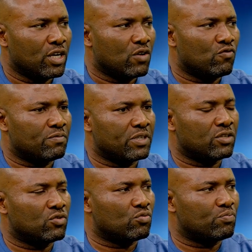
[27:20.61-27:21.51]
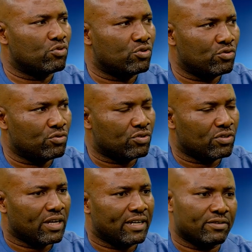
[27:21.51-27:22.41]
If we begin to produce,
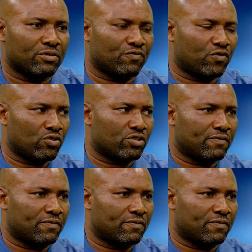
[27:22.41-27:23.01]
and of course,